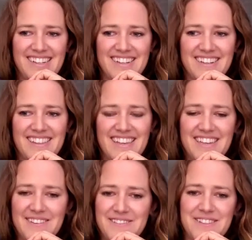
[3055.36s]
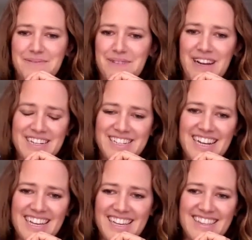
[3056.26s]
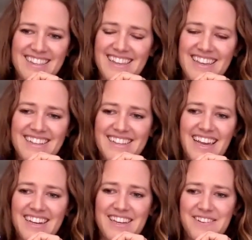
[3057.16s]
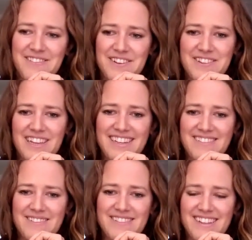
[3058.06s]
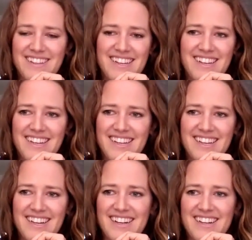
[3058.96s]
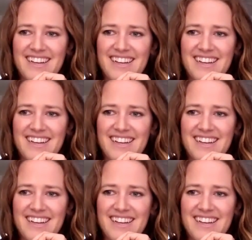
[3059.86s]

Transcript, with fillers: Oh, thank you so much. I, I can't get over like Uh,